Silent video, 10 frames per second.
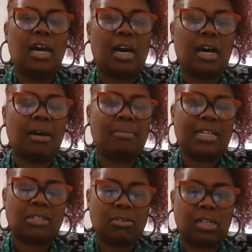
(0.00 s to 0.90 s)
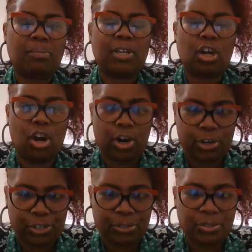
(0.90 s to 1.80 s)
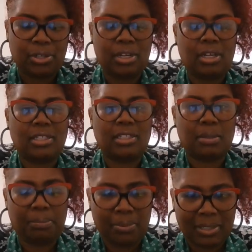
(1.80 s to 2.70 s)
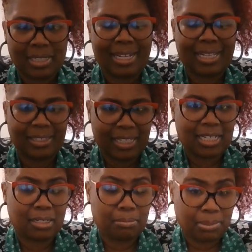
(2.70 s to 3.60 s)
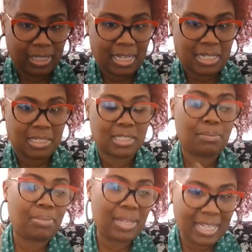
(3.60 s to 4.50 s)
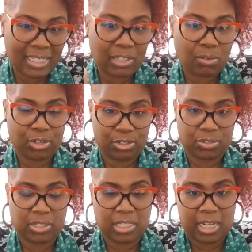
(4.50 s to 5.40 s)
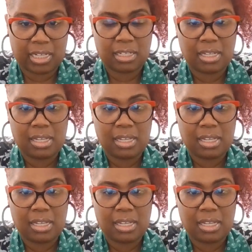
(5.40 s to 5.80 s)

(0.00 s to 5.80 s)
It's going to be harder to put that lien in place depending on your state,